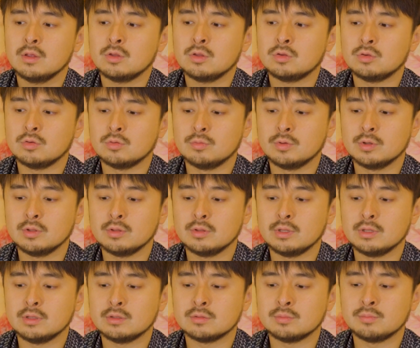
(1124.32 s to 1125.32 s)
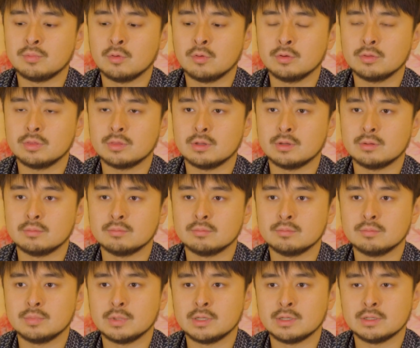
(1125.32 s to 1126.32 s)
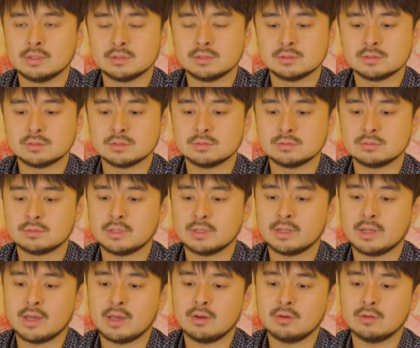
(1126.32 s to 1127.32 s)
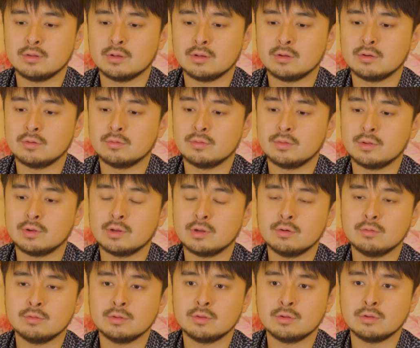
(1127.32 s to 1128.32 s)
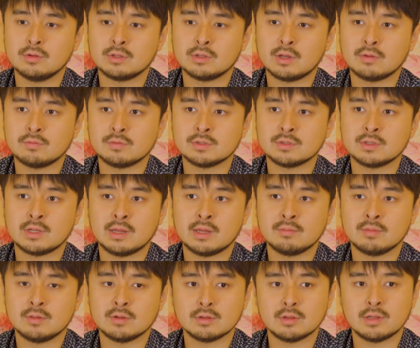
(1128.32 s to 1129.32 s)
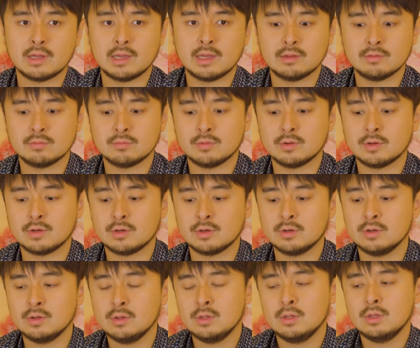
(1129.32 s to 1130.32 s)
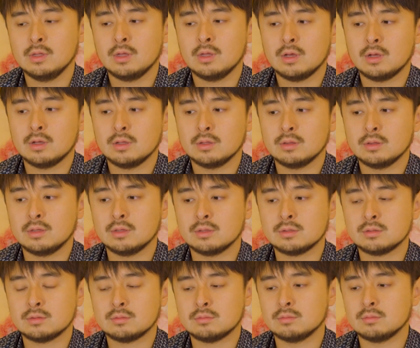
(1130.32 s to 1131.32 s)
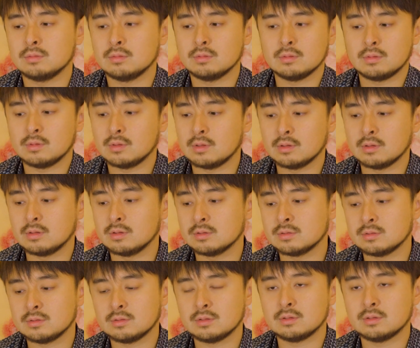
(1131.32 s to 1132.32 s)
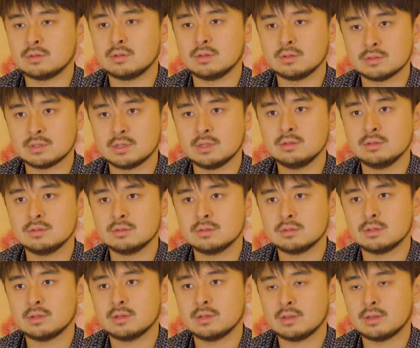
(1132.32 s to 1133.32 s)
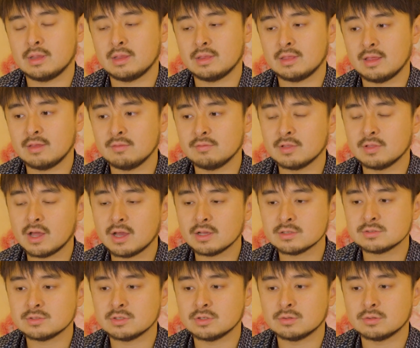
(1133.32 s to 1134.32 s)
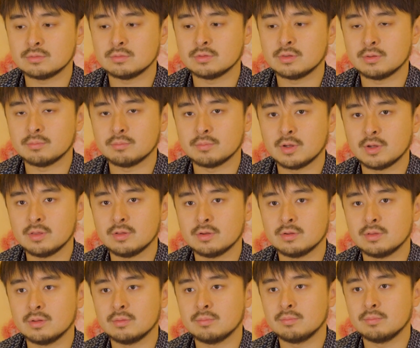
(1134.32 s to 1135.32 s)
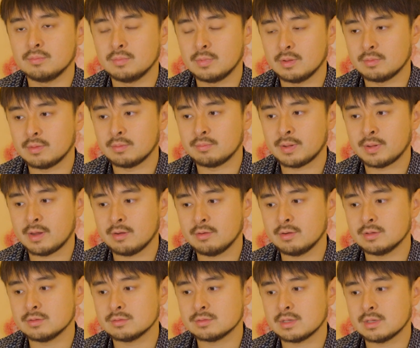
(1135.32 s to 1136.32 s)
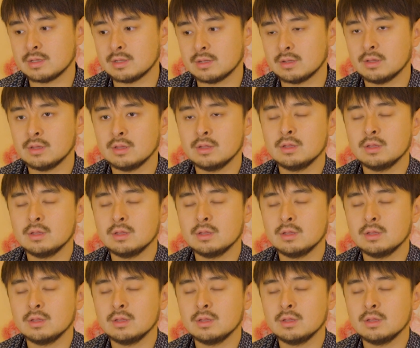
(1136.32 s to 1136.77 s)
to really support them, because right now, you know, they're going through the toughest time in their life where the sons, they've lost their mother, their parents, and